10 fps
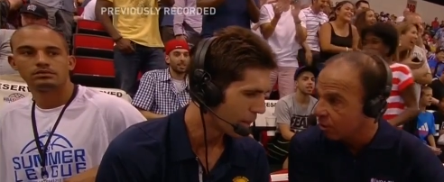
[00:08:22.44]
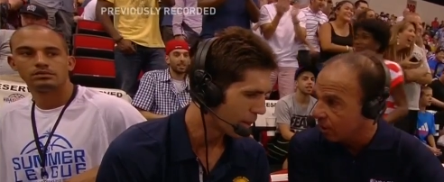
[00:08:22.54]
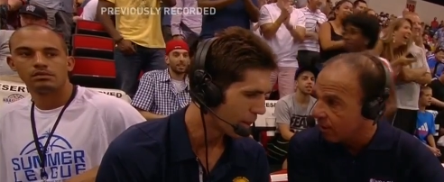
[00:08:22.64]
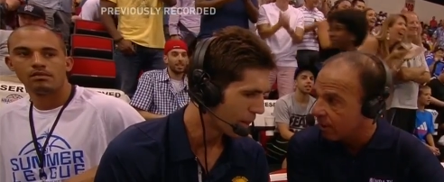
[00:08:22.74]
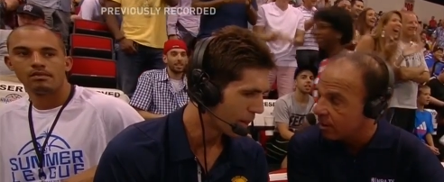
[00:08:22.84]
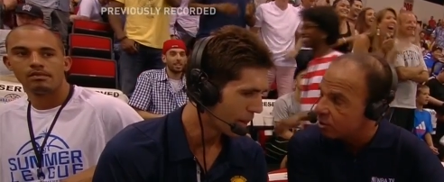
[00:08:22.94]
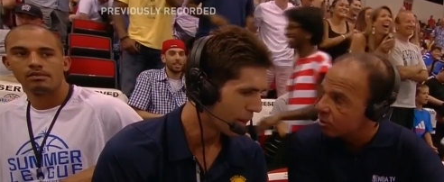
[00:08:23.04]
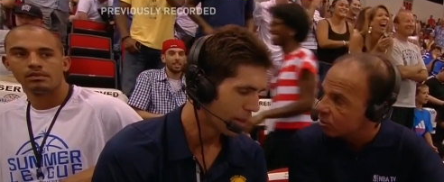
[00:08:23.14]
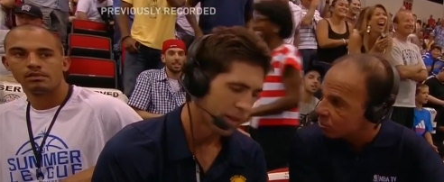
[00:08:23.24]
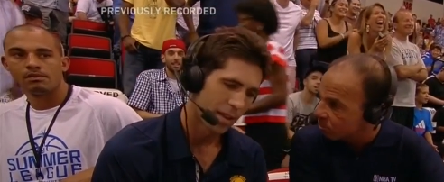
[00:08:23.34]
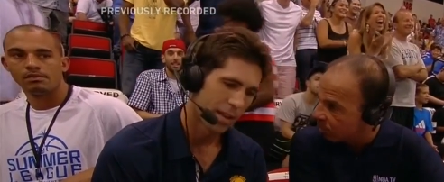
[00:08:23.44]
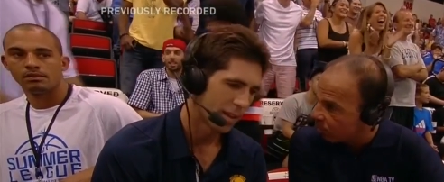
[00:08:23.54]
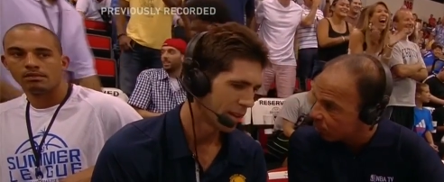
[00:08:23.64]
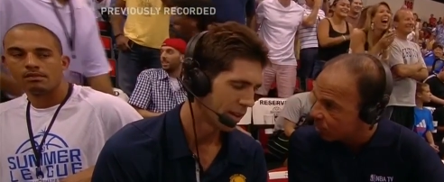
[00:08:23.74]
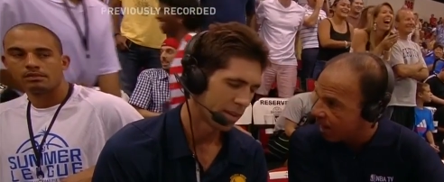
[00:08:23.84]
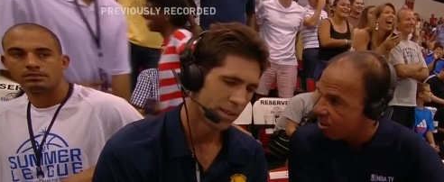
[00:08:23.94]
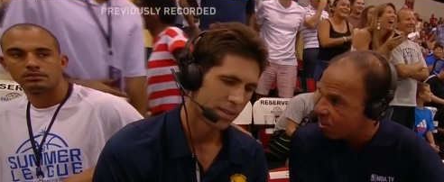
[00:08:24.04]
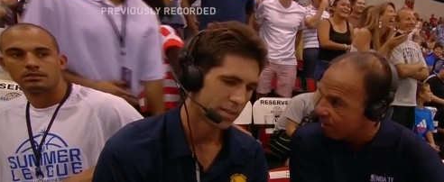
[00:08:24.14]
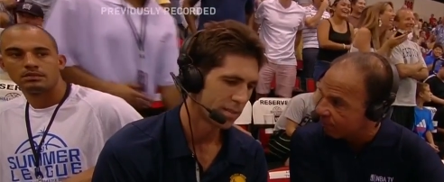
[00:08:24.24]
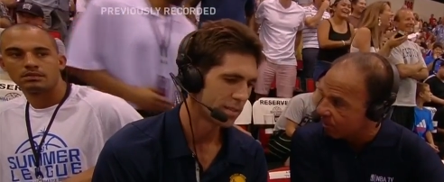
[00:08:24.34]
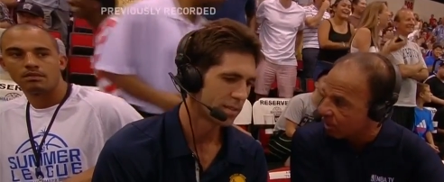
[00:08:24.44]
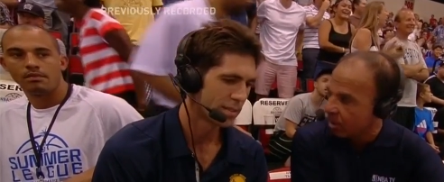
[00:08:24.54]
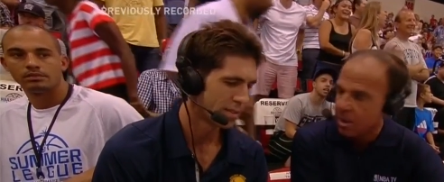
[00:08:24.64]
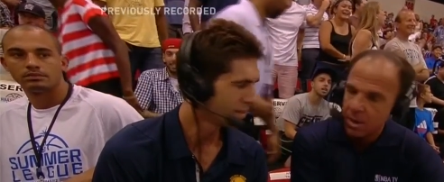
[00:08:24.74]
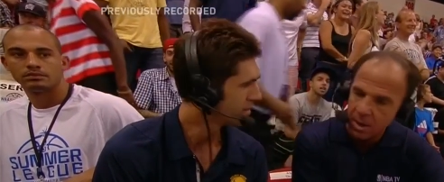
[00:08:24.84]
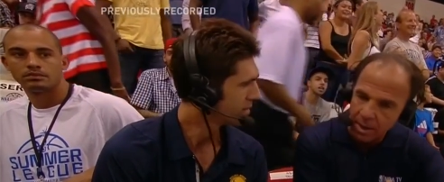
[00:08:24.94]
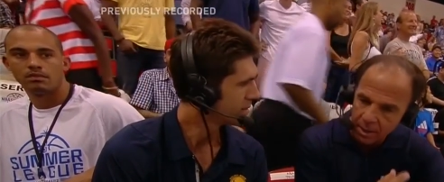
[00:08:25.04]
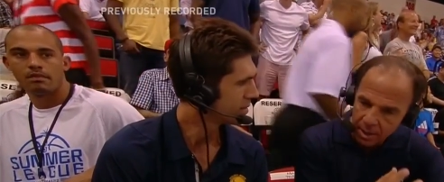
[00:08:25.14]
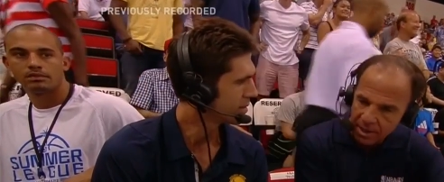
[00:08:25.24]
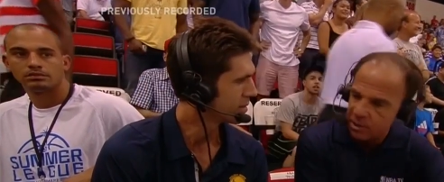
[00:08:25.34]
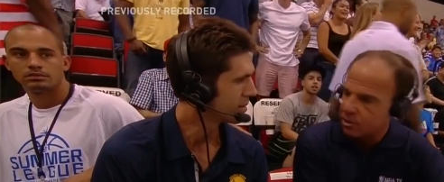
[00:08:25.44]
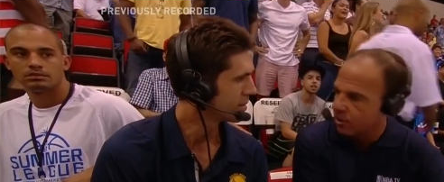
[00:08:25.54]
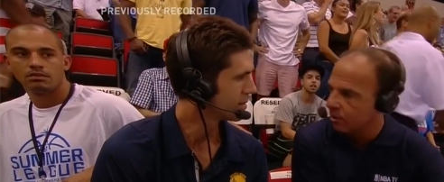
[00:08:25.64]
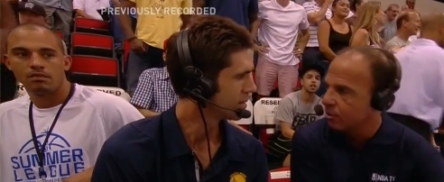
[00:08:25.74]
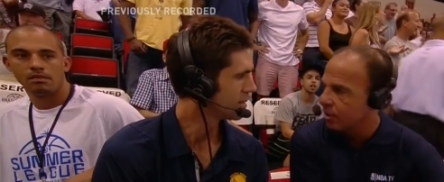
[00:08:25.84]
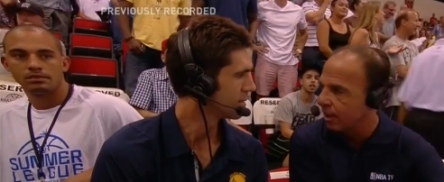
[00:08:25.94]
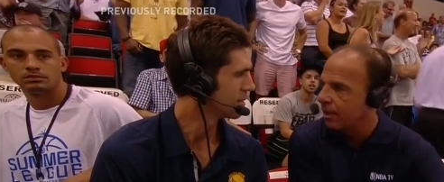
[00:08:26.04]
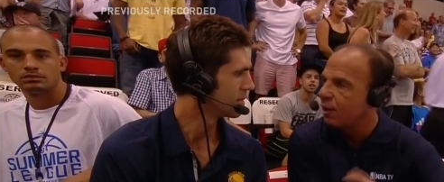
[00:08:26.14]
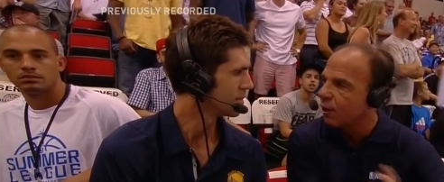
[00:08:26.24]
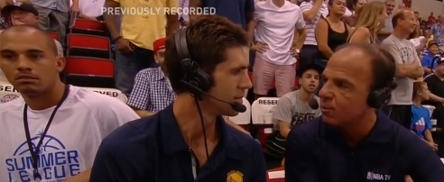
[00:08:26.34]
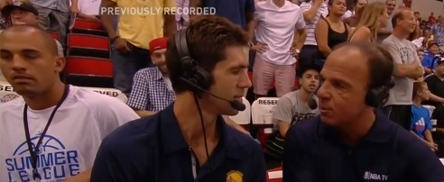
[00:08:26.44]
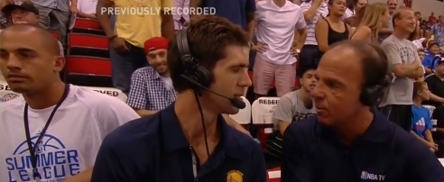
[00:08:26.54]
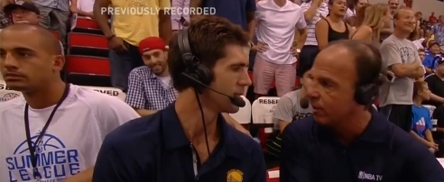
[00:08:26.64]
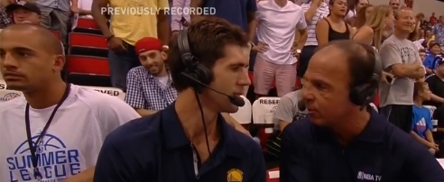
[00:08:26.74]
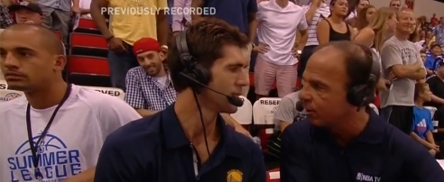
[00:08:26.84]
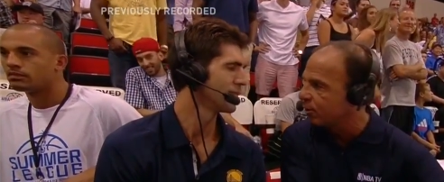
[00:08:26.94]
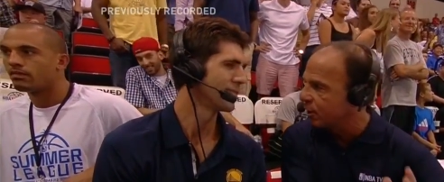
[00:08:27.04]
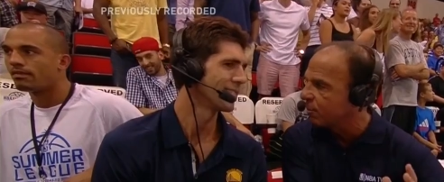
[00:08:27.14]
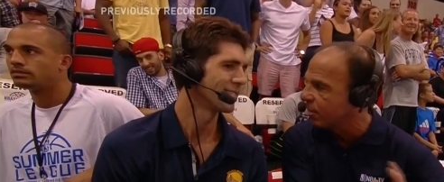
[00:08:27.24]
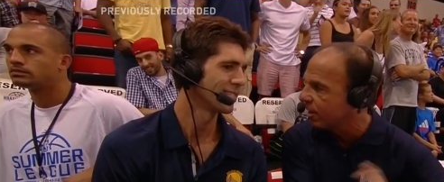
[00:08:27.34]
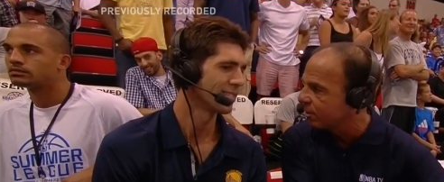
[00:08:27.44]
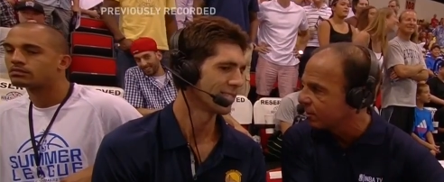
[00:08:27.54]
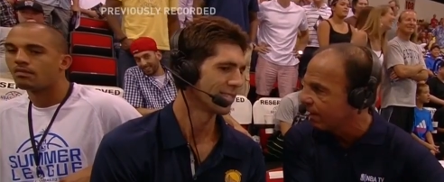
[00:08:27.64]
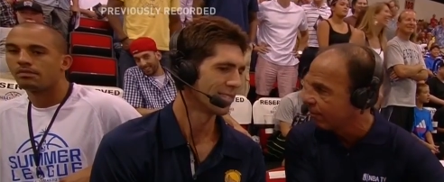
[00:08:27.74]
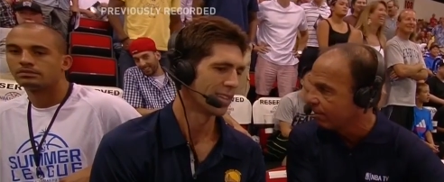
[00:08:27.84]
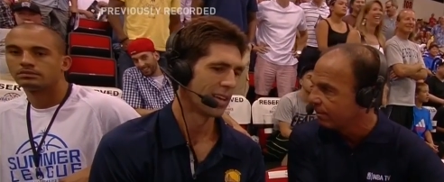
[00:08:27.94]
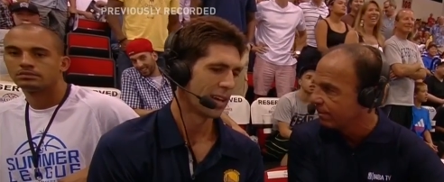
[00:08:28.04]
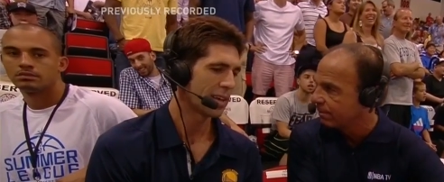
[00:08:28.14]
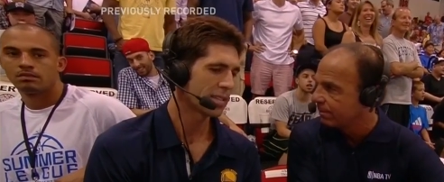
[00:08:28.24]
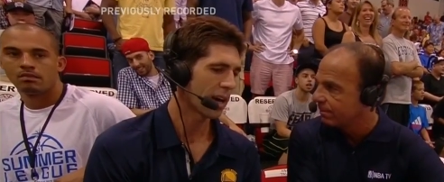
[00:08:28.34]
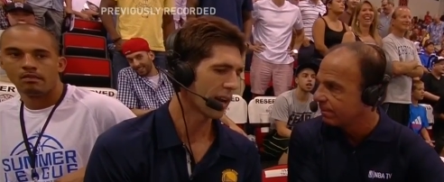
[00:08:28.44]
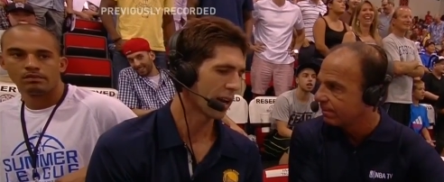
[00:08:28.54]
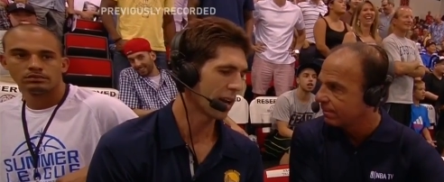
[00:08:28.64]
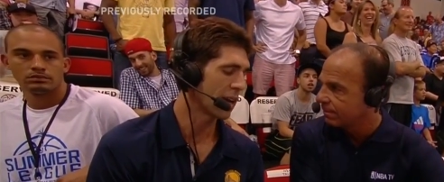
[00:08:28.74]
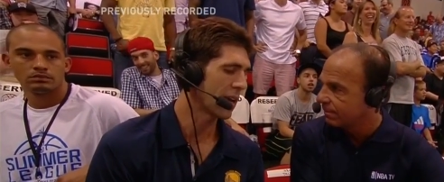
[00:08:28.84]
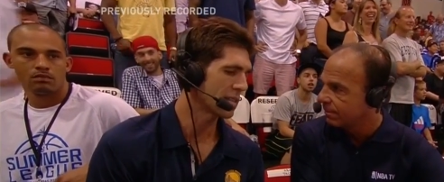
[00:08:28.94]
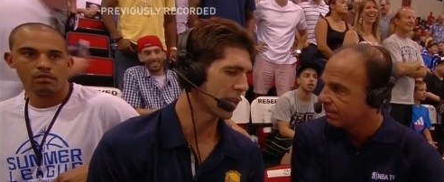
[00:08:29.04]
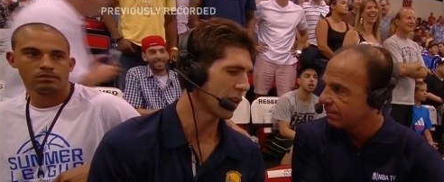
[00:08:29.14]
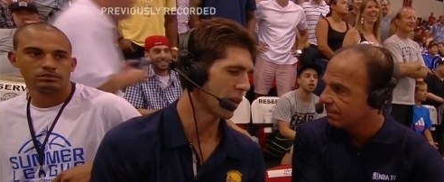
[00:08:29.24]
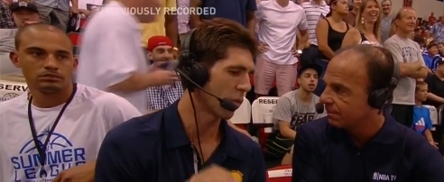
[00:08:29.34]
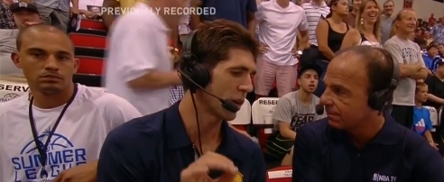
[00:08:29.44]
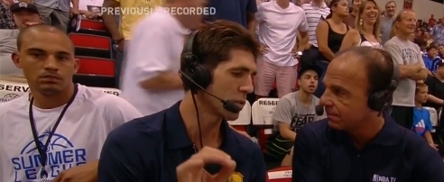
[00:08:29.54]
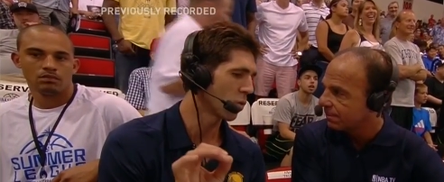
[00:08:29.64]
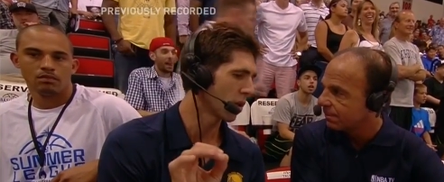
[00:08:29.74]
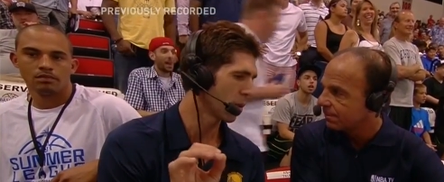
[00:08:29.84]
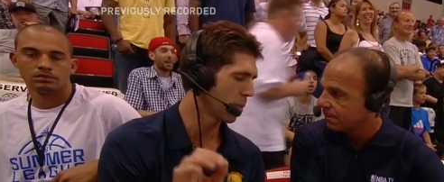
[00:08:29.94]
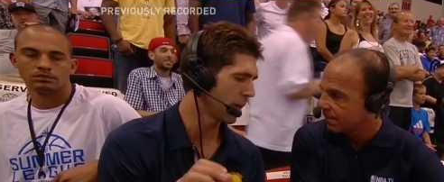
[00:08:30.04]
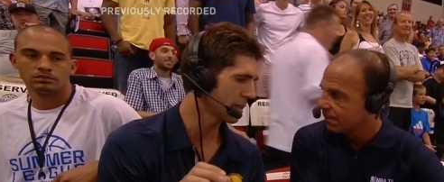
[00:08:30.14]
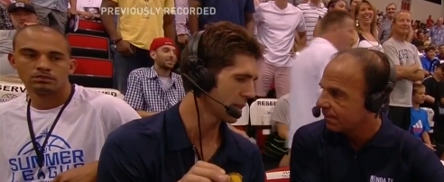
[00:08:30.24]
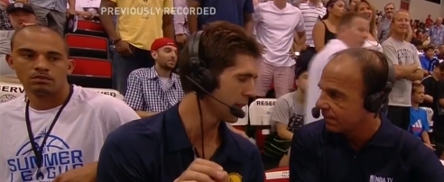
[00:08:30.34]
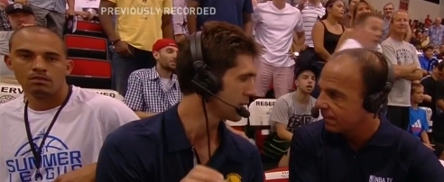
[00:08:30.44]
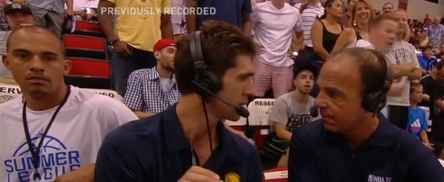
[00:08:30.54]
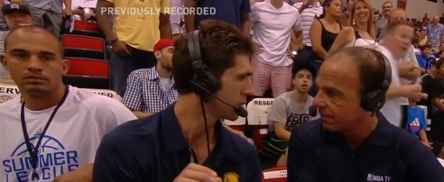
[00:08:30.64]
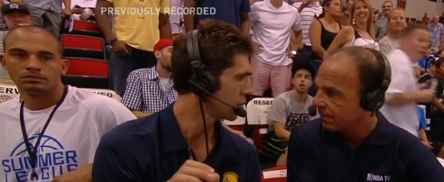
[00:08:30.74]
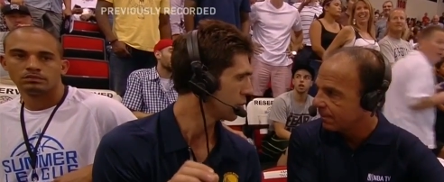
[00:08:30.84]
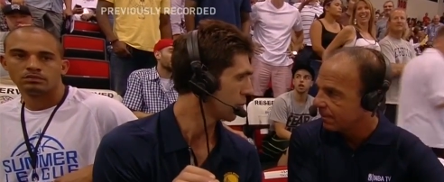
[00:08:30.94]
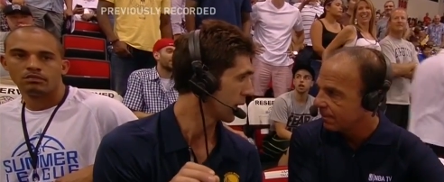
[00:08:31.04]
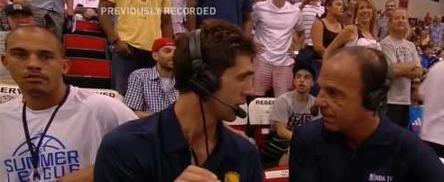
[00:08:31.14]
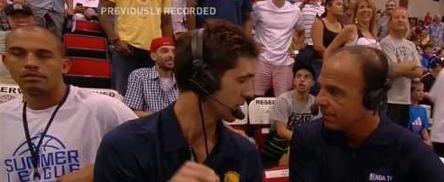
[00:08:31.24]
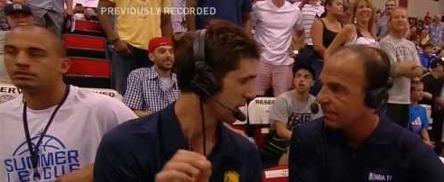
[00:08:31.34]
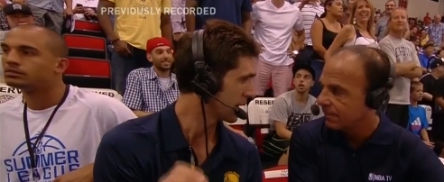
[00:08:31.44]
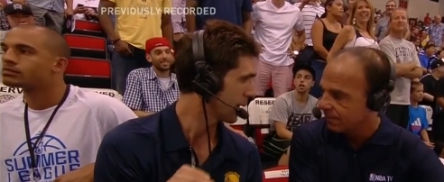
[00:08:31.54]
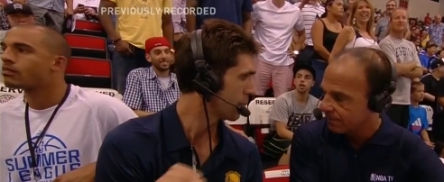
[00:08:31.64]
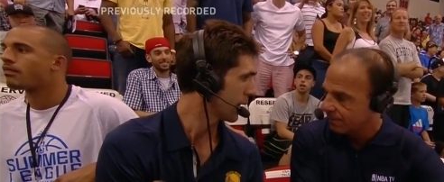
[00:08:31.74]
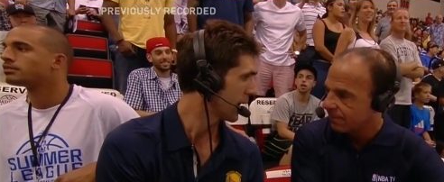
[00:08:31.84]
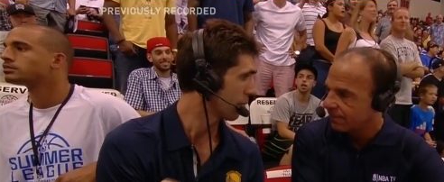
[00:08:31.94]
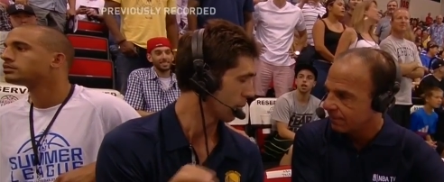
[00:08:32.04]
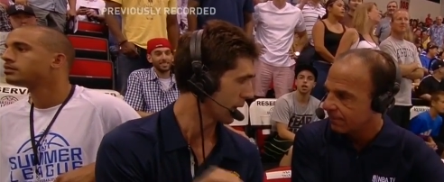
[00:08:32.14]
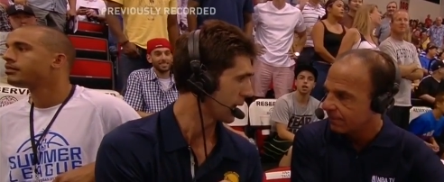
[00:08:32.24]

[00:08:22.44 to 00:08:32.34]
Speaker 1: year in the league. He just looks composed now, comfortable, like his skill set. He knows between his ears he can play at this level.
Speaker 2: He's got a, he has a, he's one of the best catch-and-shoot players in the N B A